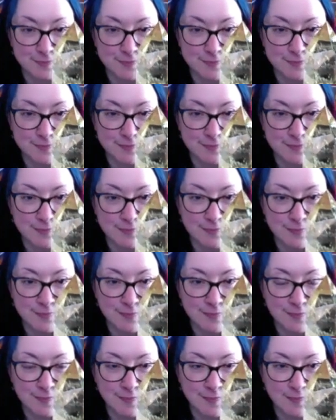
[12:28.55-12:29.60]

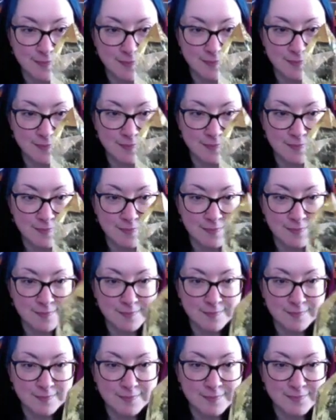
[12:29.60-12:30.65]

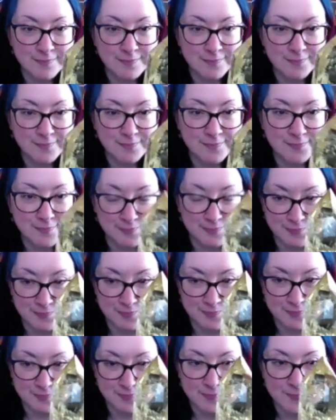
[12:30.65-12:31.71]

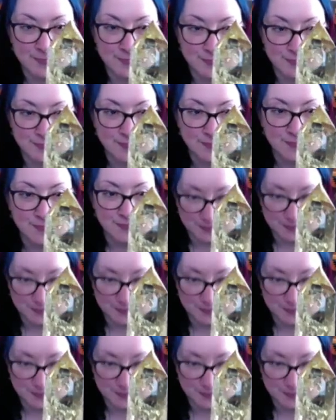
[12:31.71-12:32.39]
[no speech]